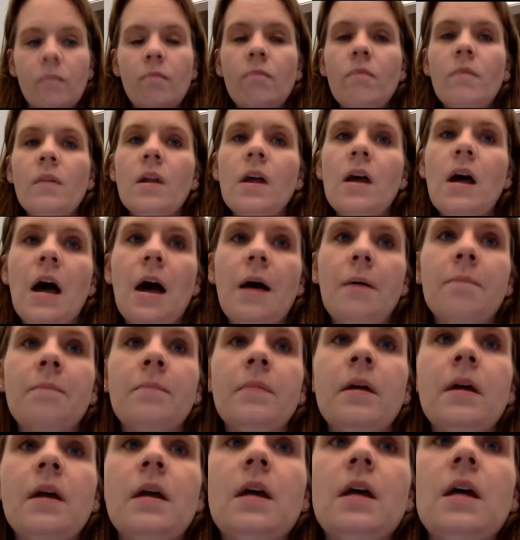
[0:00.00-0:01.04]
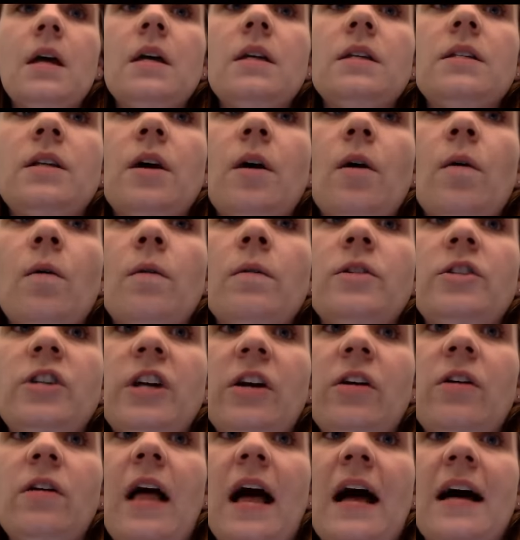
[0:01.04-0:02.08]
Um, so
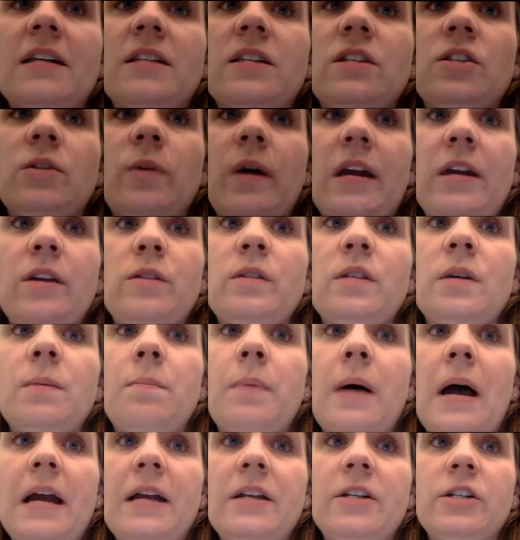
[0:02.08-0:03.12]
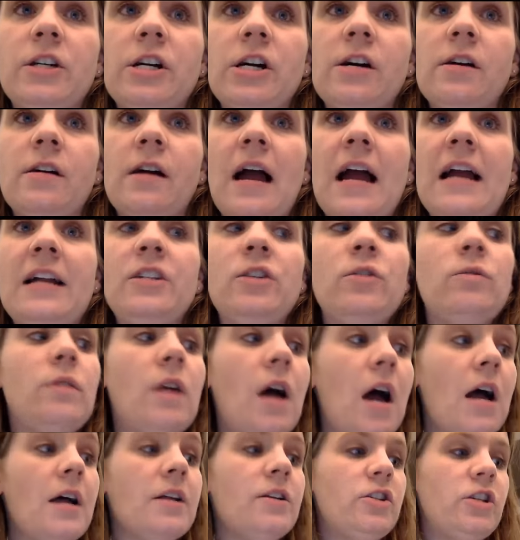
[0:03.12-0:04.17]
Cheryl asks, do I use a binder? I do
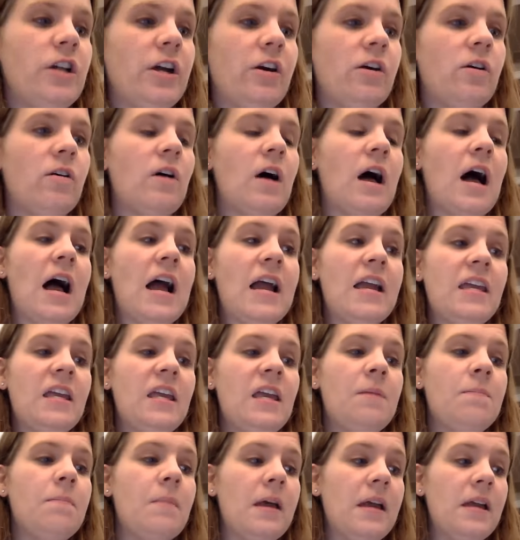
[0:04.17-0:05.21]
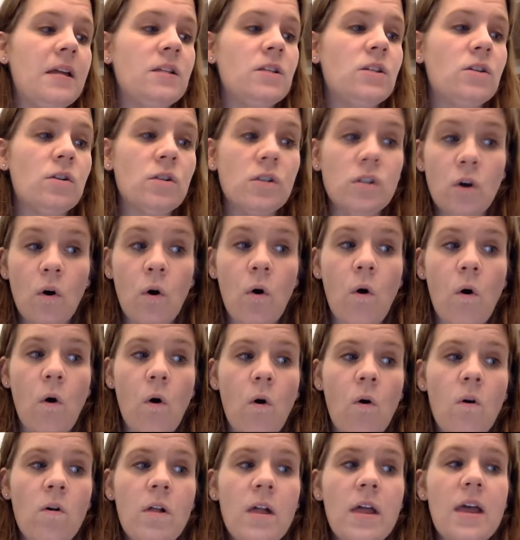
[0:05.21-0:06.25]
not, Cheryl. I keep my inserts
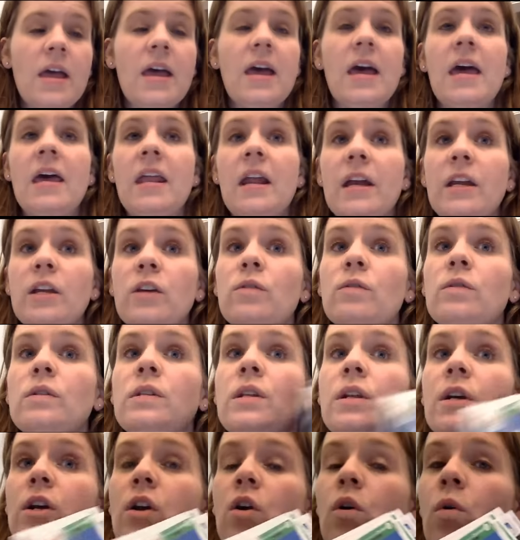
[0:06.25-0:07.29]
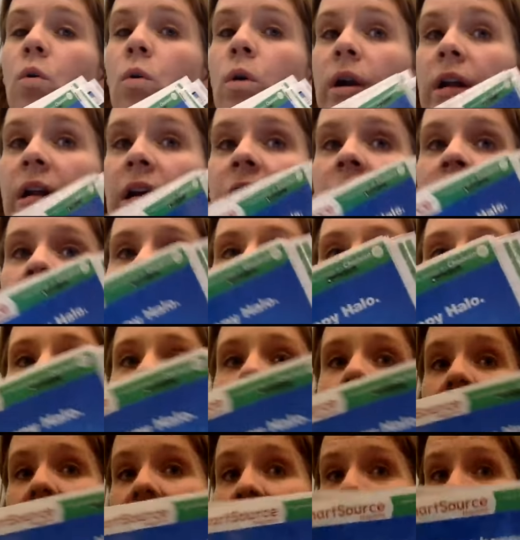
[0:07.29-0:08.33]
whole and I use an accordion or
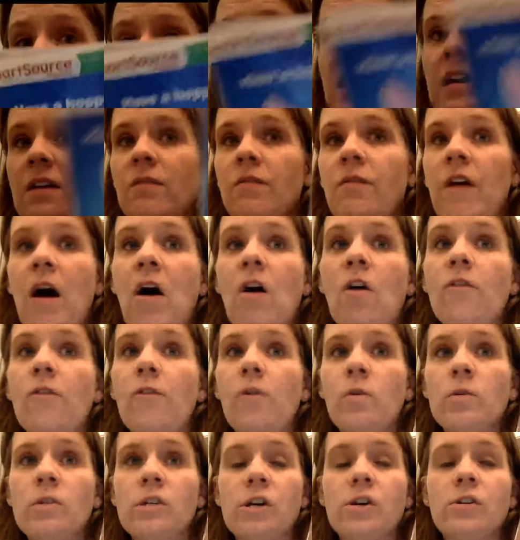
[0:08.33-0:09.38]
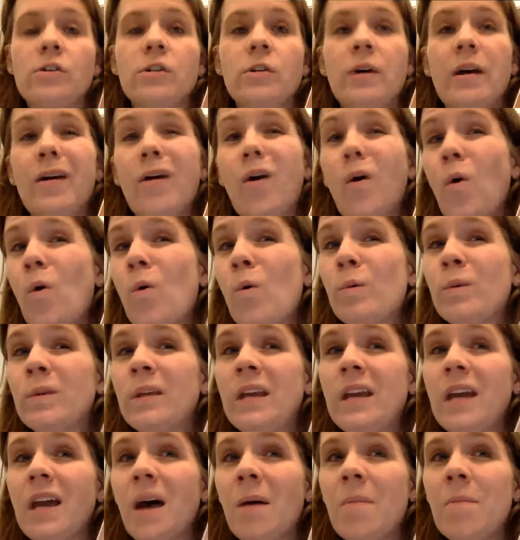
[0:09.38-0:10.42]
a hanging file folder. So I
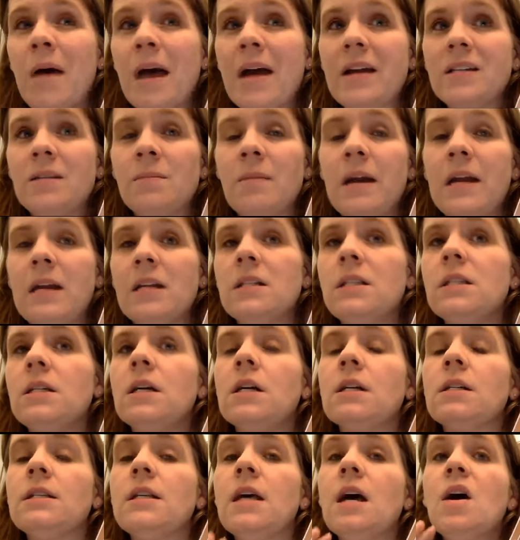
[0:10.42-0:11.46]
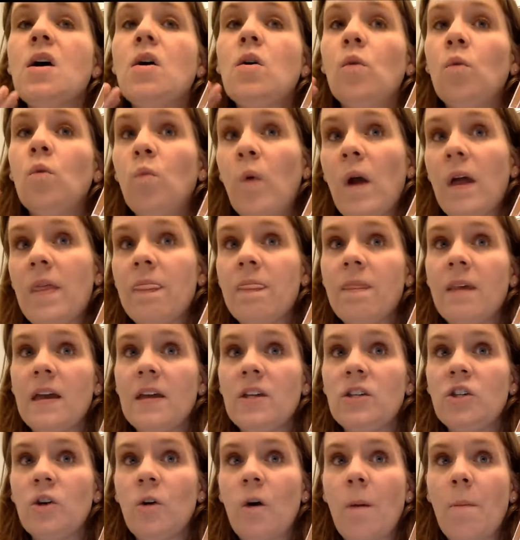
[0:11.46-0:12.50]
only come back to my inserts when they
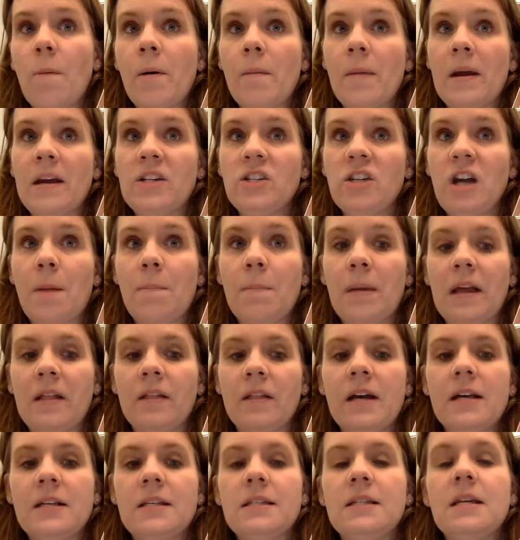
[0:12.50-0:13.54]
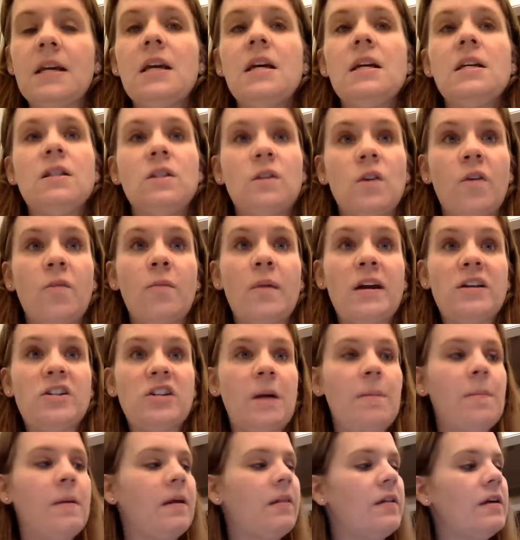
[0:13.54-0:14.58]
show up on my shopping list. So if my
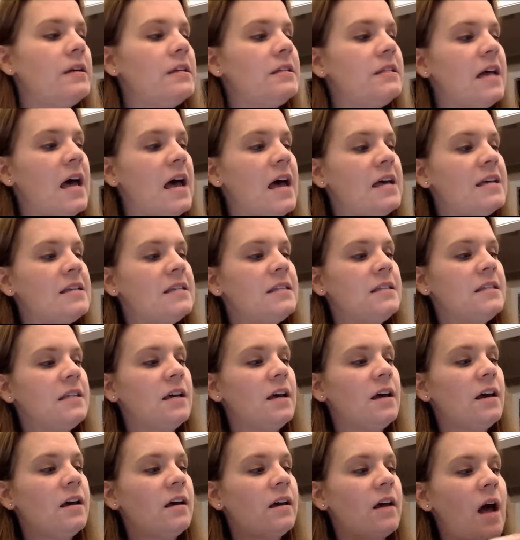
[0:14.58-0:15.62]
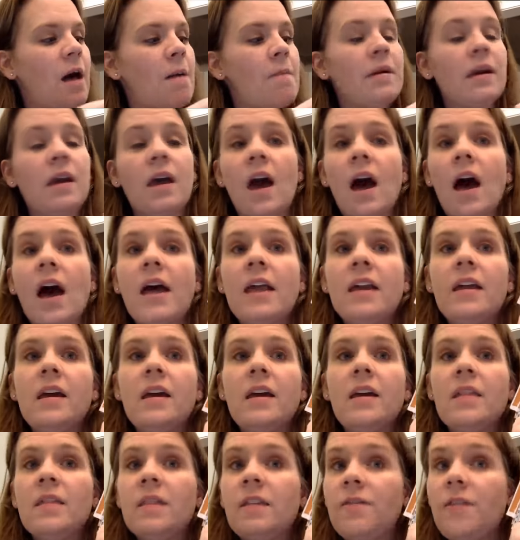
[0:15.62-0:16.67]
shopping list says to come and cut
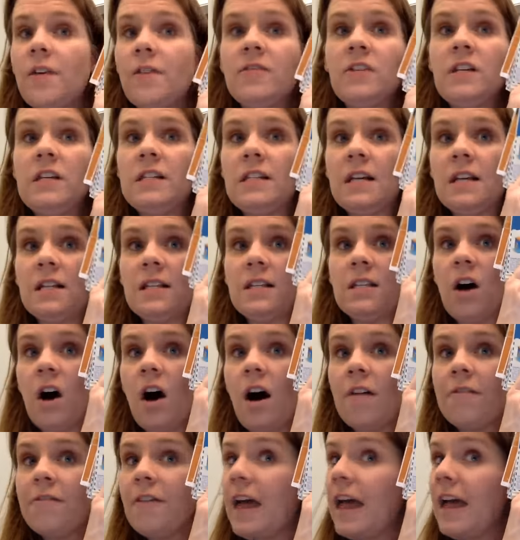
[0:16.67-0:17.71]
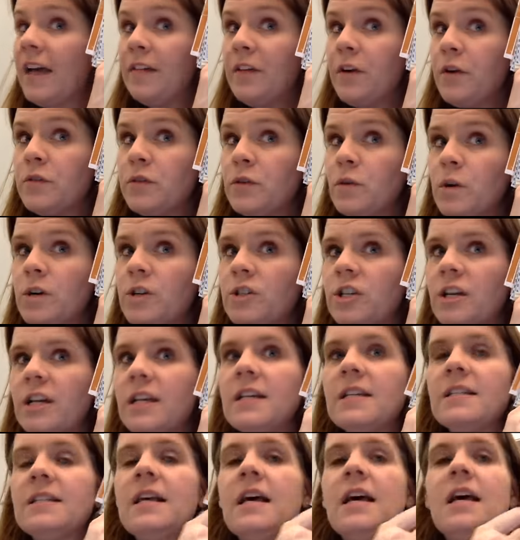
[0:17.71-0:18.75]
the 50 cents off Halos
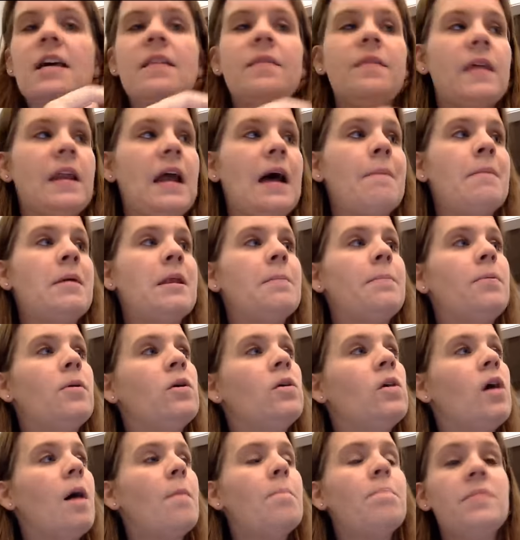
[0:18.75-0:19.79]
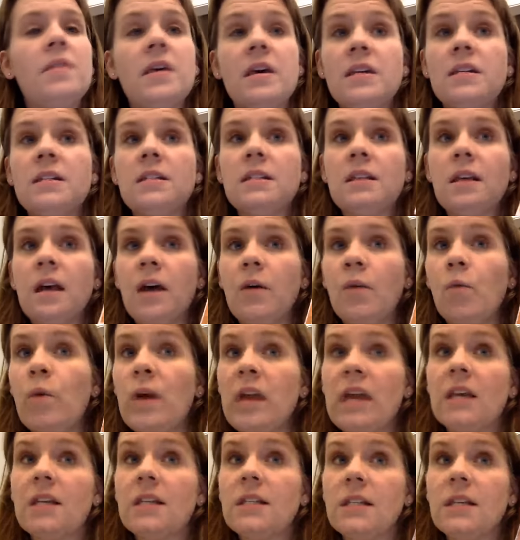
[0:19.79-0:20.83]
oranges, then I'm going to pull up this
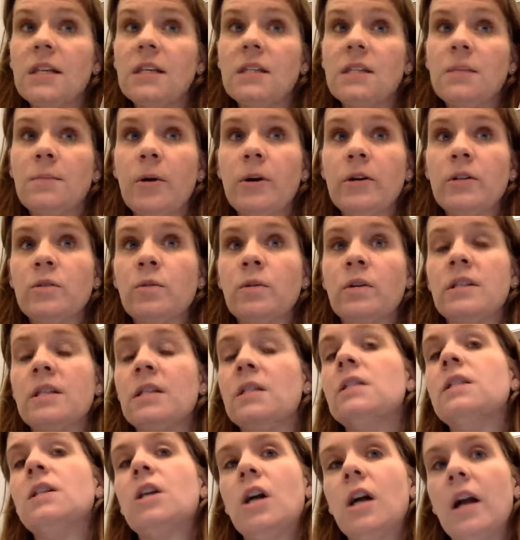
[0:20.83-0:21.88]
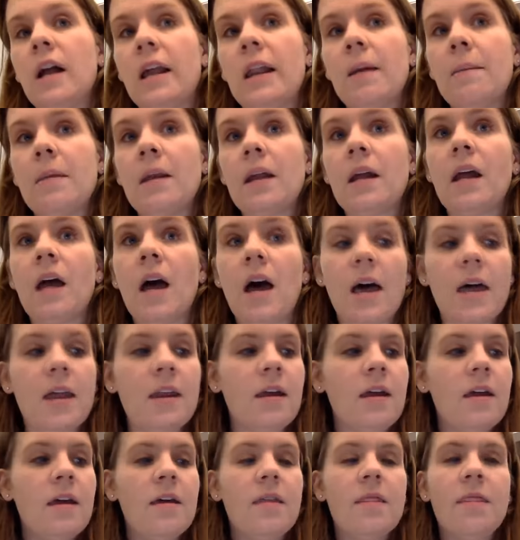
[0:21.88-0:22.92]
week's Smart Source insert and I'm going to cut
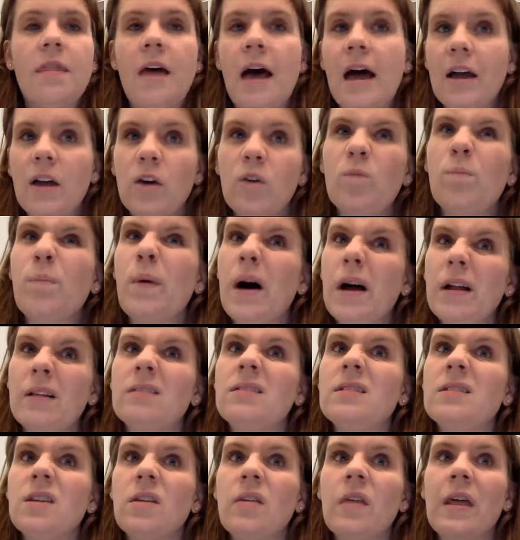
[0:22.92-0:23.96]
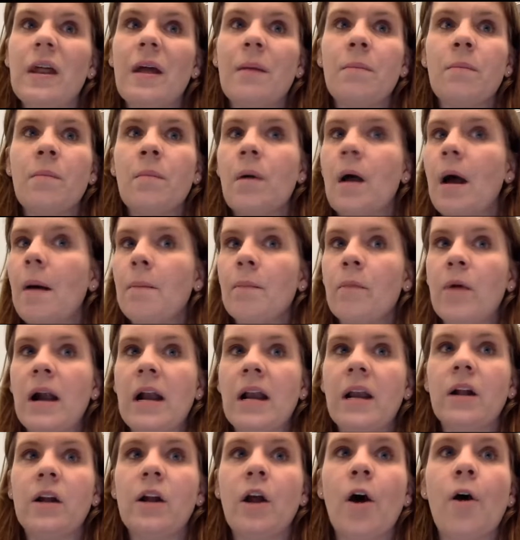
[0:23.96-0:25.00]
that coupon so that I'm, I'm ready to
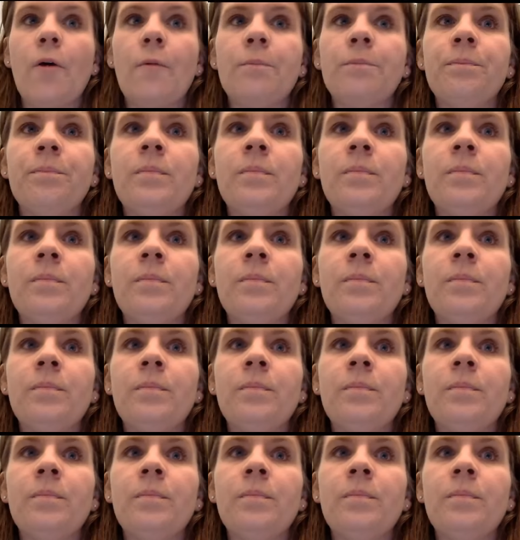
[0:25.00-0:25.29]
go.